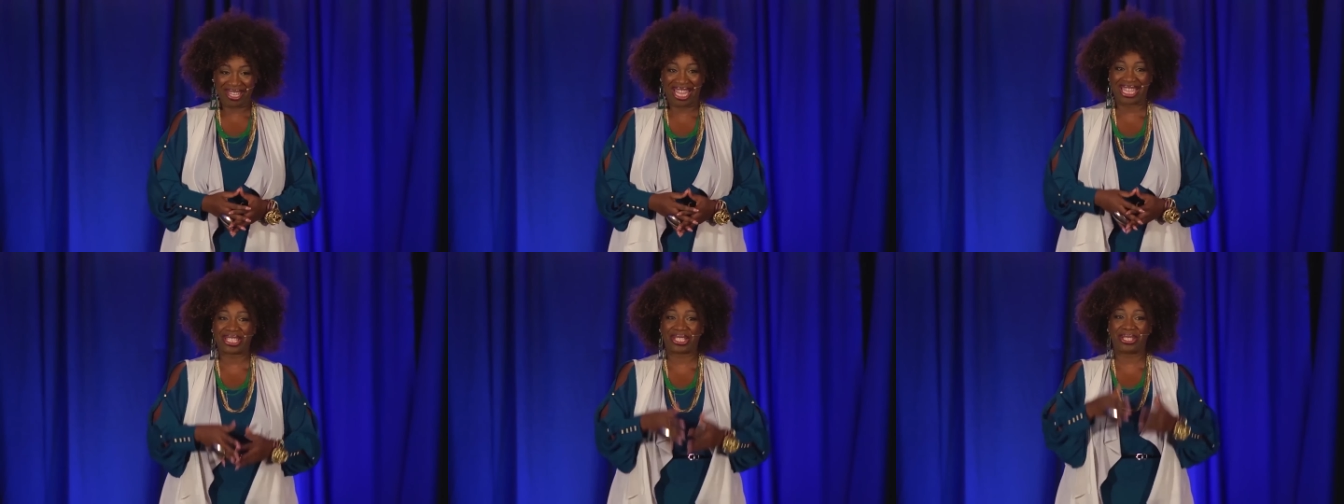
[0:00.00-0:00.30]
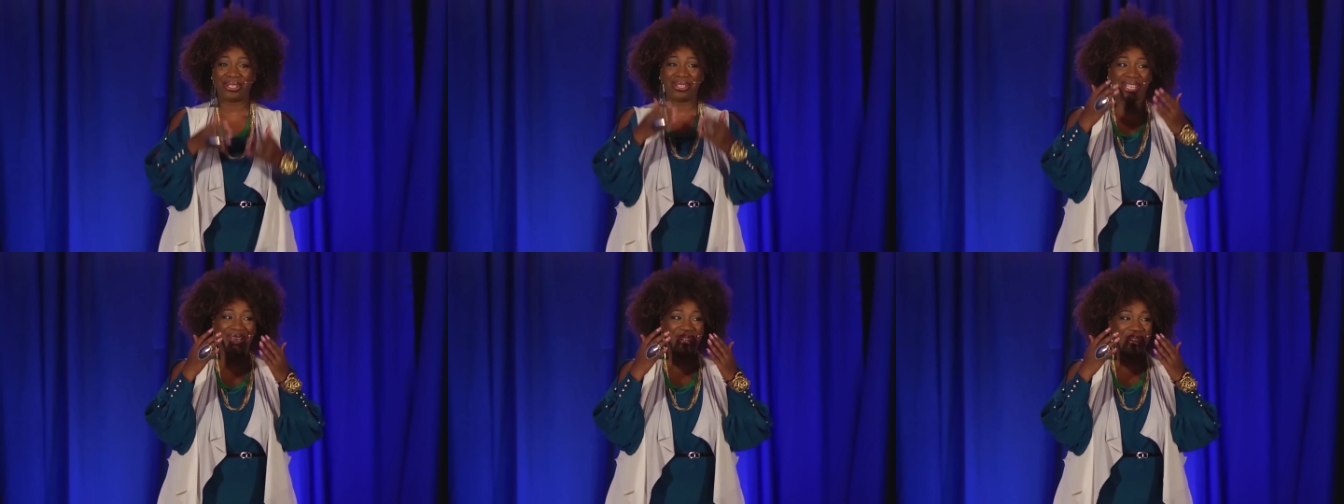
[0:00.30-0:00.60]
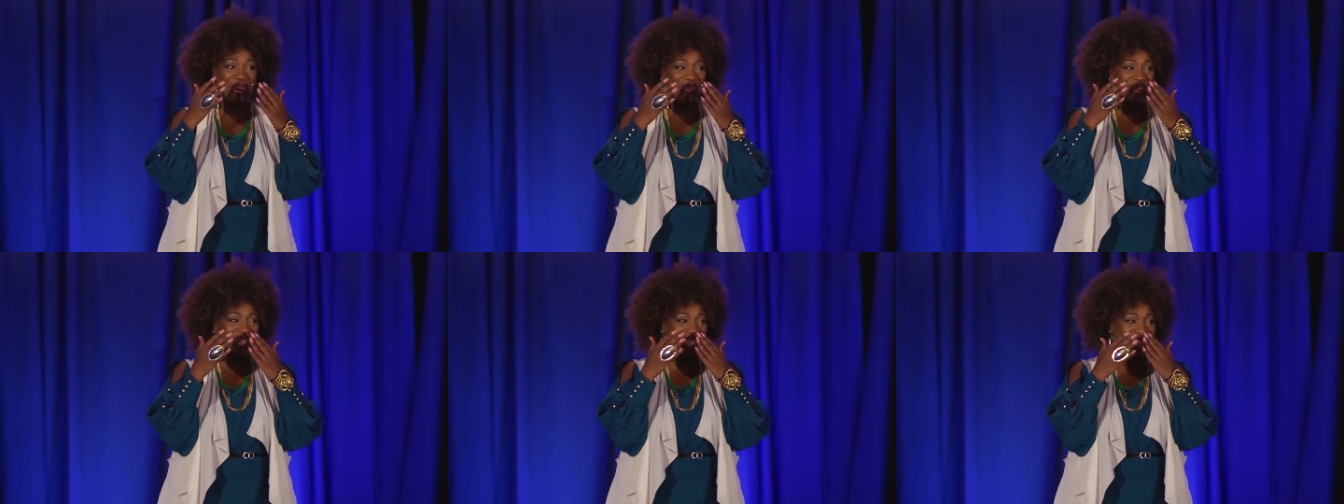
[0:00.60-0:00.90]
I still get
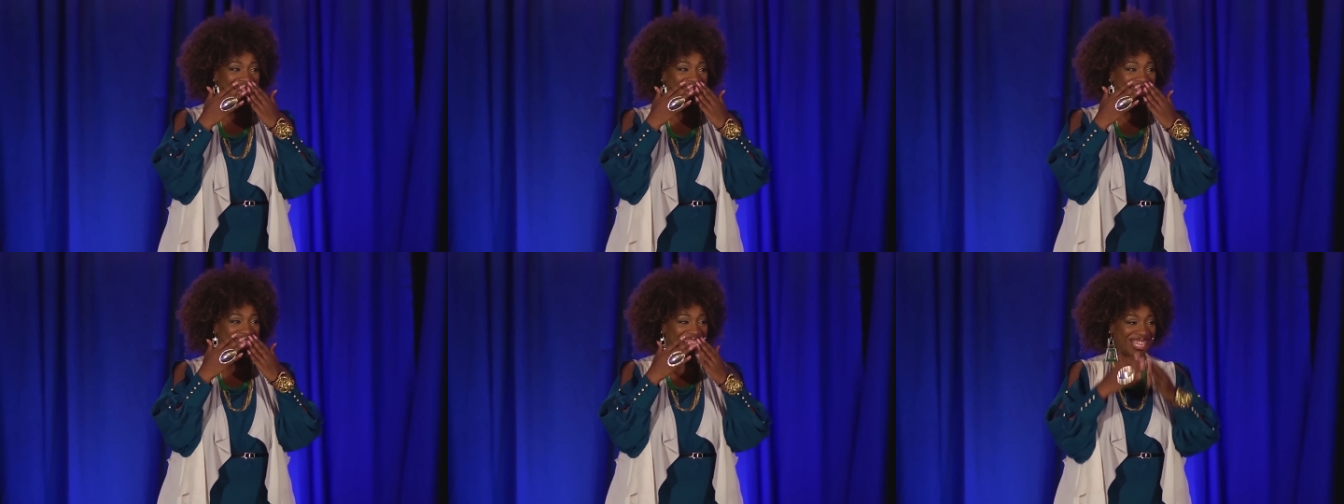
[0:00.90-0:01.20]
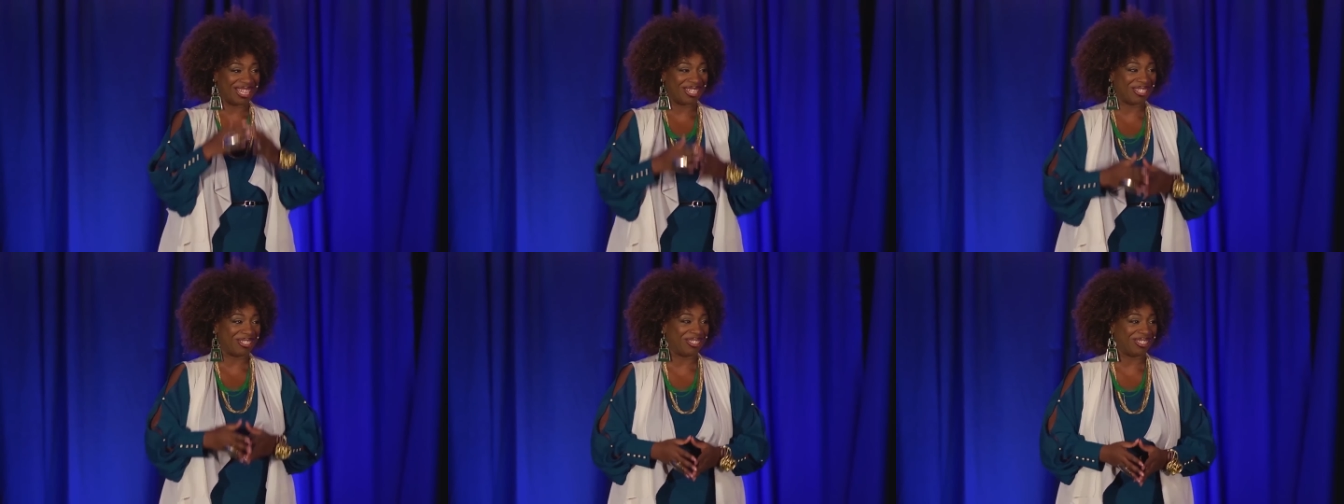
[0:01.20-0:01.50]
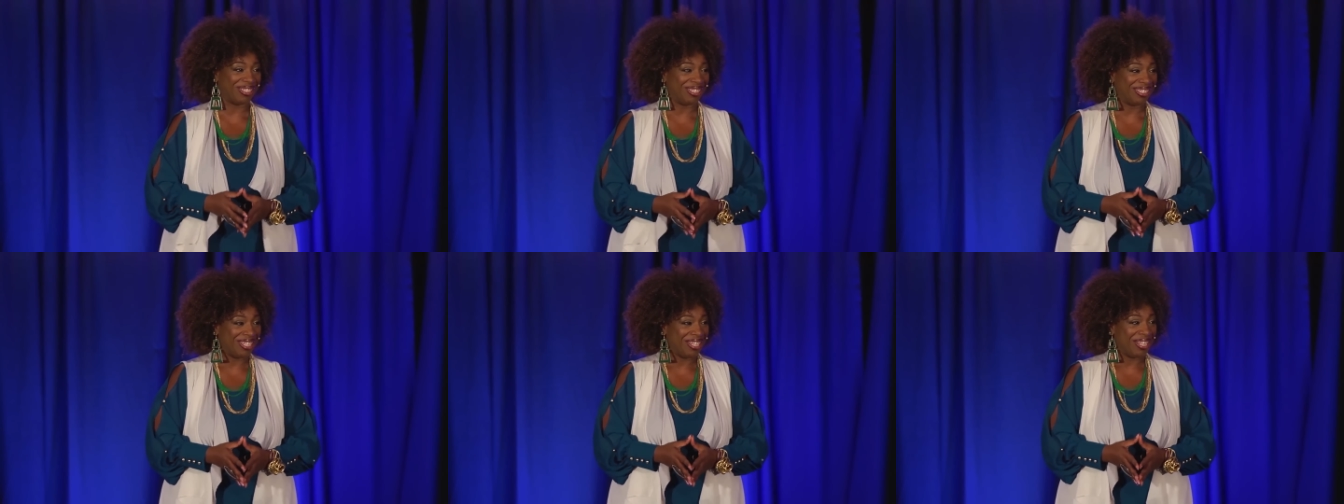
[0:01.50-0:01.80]
nervous saying it.
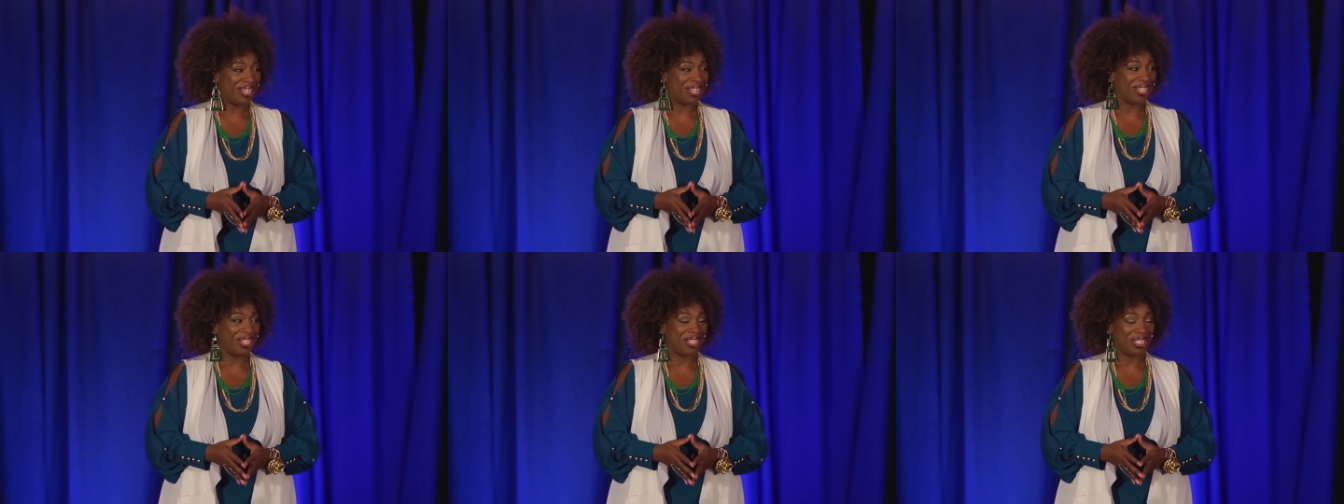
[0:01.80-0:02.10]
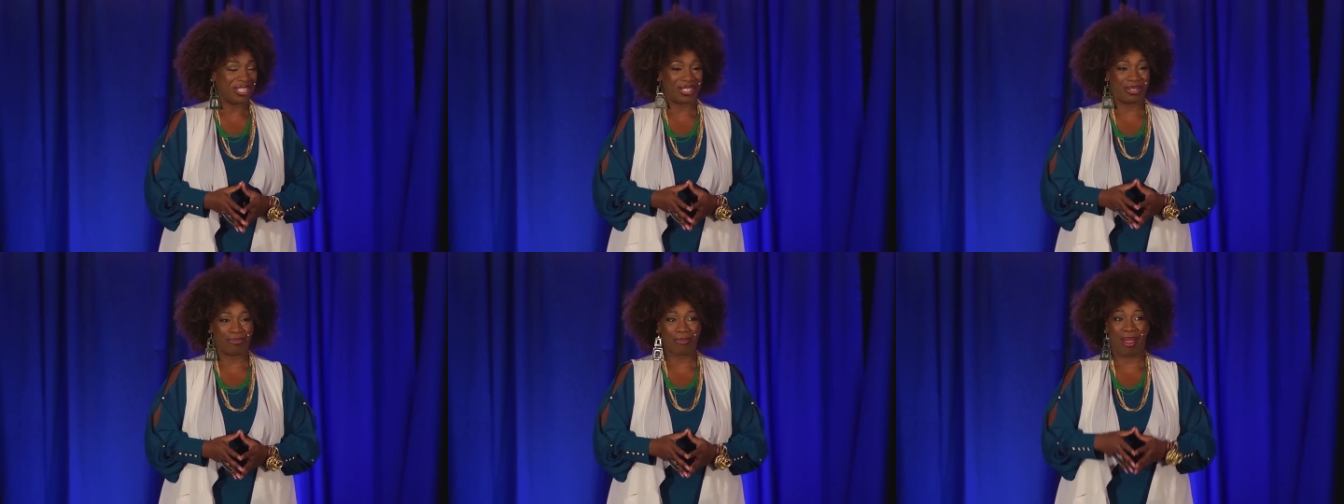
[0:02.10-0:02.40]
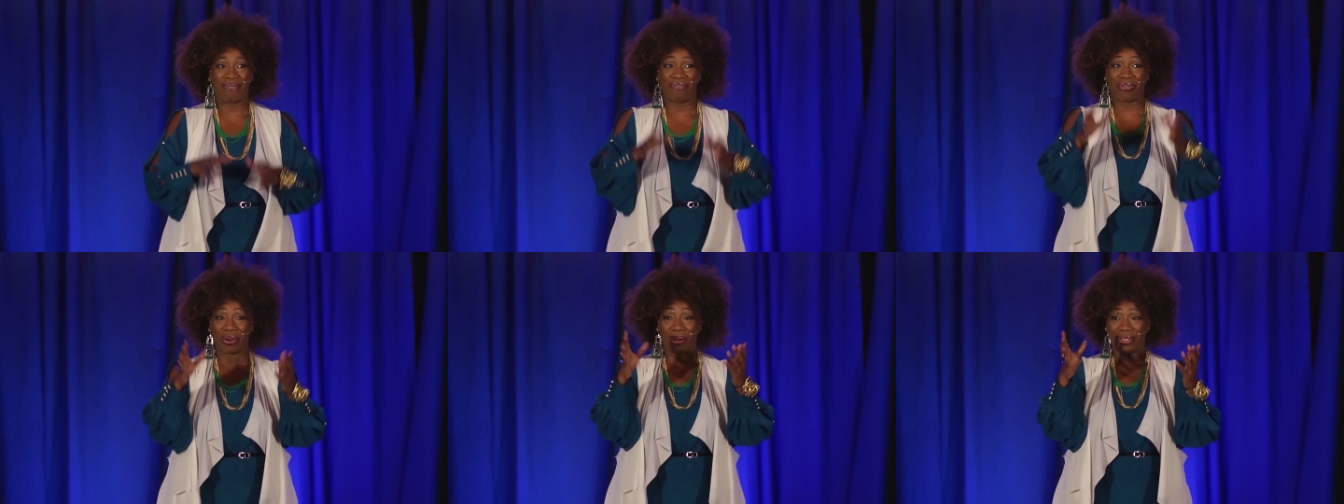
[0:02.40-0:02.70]
It's
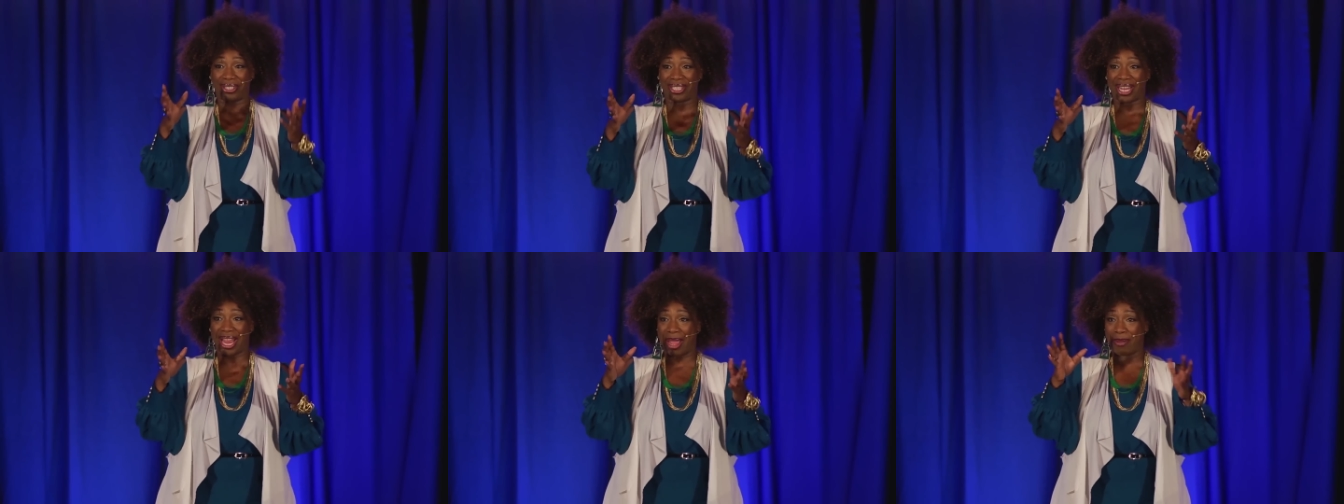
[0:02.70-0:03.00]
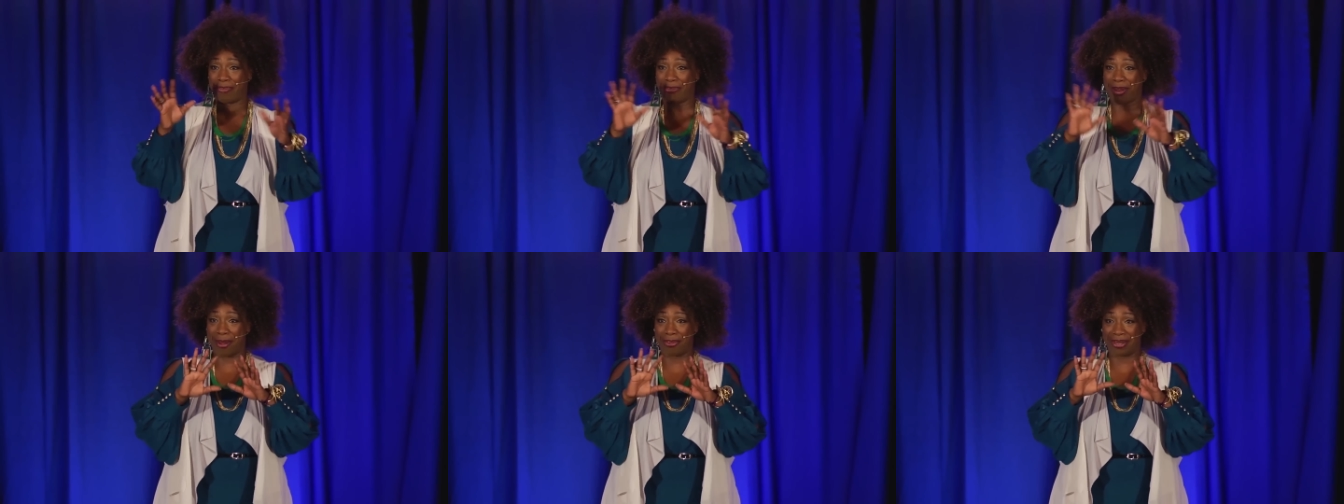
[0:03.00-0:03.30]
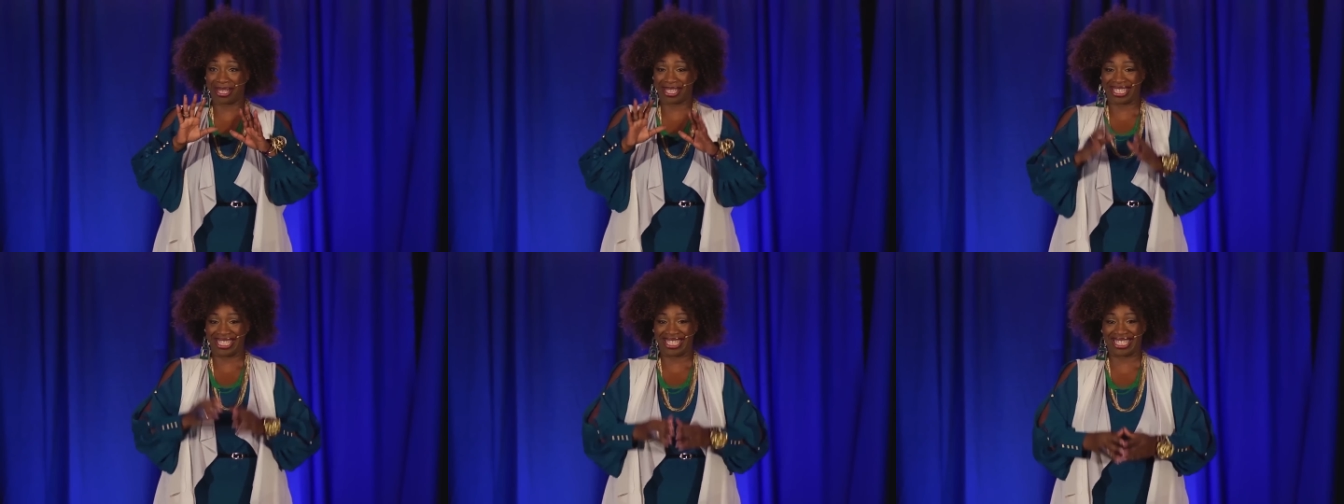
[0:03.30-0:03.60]
my first time
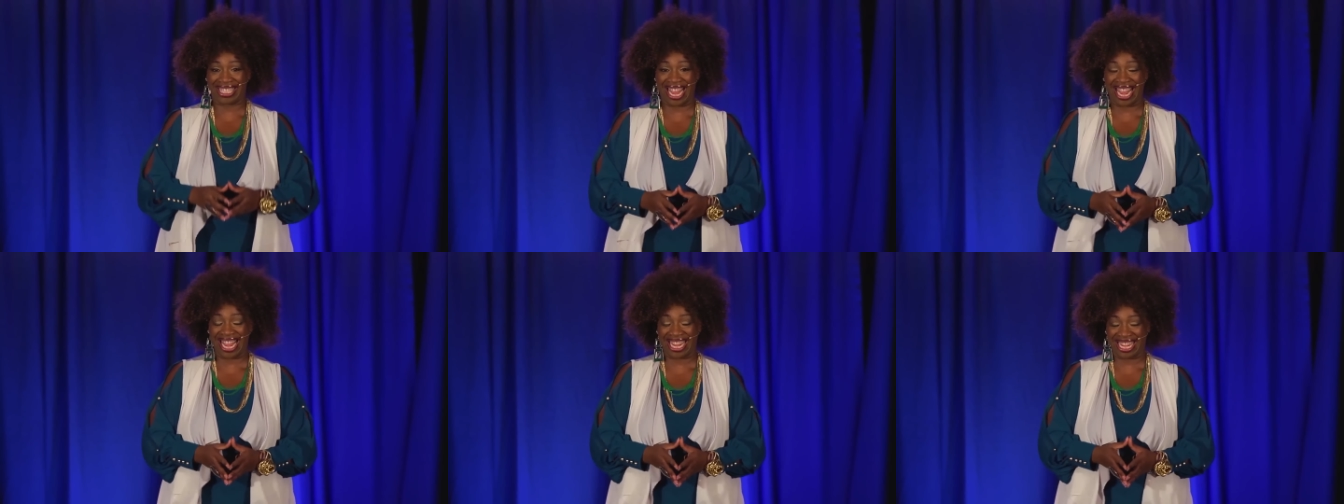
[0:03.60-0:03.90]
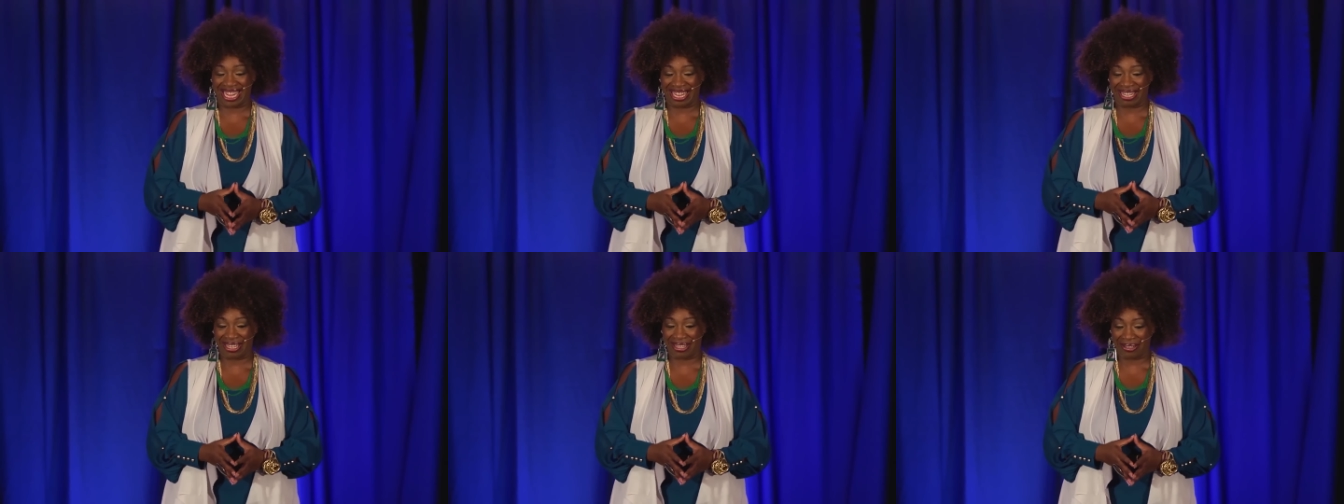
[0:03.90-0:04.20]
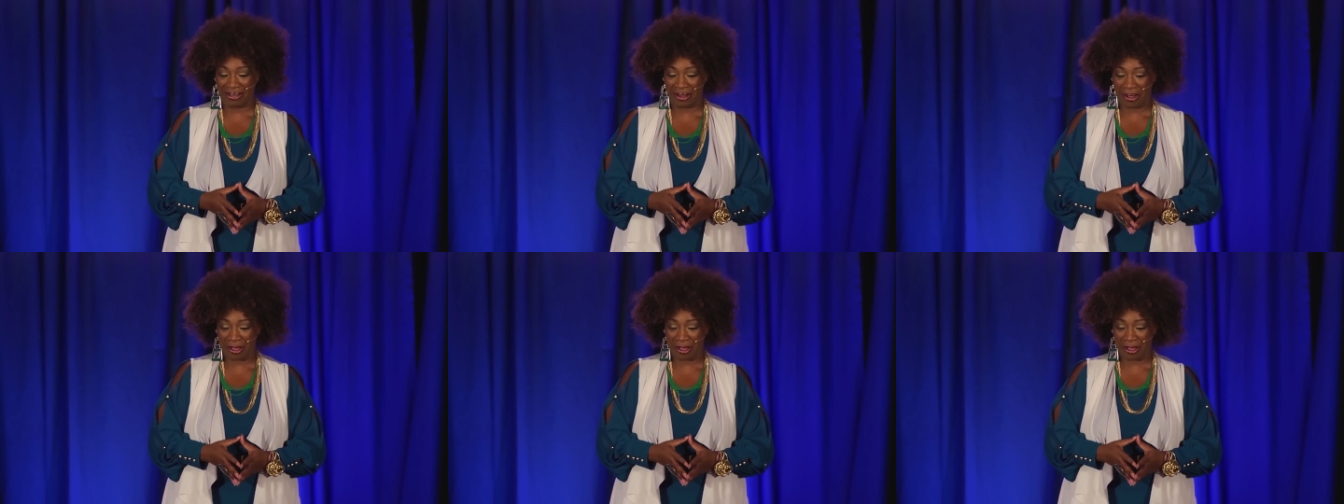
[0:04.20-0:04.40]
publicly saying it.